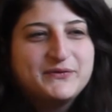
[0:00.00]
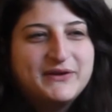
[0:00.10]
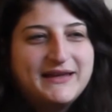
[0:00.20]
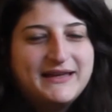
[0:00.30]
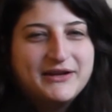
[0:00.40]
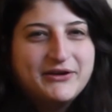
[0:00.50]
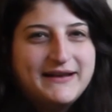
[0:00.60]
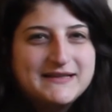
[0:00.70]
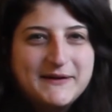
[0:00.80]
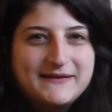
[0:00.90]
really a great
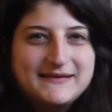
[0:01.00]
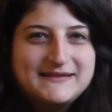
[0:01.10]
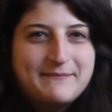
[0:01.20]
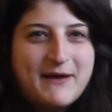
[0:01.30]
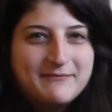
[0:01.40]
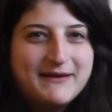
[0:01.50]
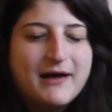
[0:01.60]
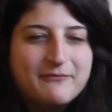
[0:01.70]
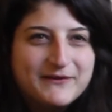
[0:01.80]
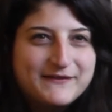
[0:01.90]
experience to step out of my
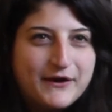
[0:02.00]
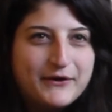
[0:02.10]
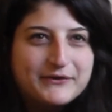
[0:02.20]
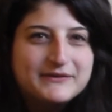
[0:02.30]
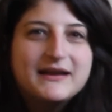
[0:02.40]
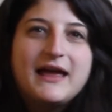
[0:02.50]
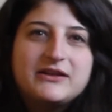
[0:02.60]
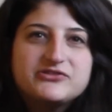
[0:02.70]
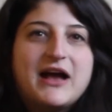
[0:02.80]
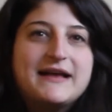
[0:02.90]
comfort zone
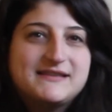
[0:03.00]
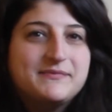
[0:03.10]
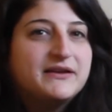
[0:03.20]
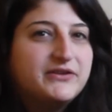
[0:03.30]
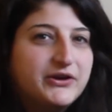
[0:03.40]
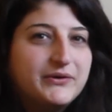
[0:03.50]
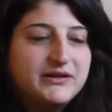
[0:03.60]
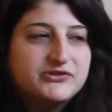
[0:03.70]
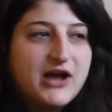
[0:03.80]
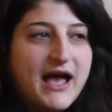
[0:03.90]
and try something new
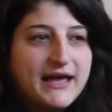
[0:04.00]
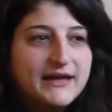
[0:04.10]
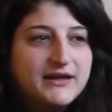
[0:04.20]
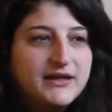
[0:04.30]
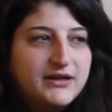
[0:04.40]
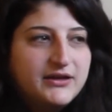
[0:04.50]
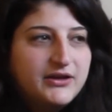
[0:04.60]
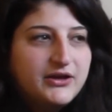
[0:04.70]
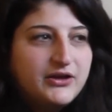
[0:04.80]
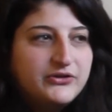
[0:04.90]
and try
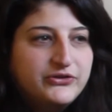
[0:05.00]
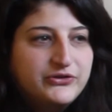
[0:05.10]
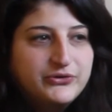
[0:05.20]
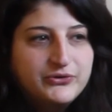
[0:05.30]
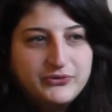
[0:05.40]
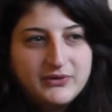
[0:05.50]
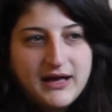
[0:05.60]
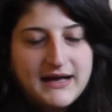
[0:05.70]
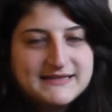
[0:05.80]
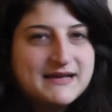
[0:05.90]
new
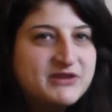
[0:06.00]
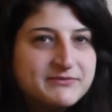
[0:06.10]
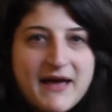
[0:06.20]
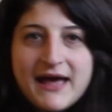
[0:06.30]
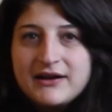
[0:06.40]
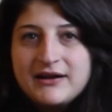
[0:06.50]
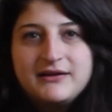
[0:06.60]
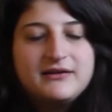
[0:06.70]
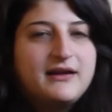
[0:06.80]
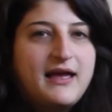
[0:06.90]
subject matter,
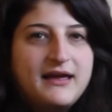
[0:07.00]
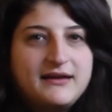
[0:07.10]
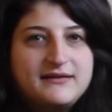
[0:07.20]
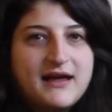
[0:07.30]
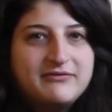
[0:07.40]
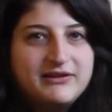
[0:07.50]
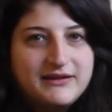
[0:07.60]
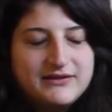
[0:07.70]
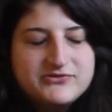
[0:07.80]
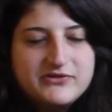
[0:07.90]
and I really
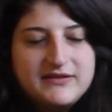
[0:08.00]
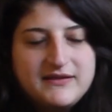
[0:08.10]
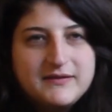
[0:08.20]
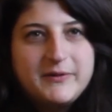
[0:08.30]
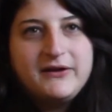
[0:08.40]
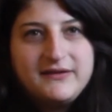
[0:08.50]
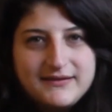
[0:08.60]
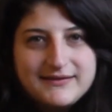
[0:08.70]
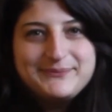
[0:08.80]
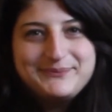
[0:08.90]
enjoyed the experience.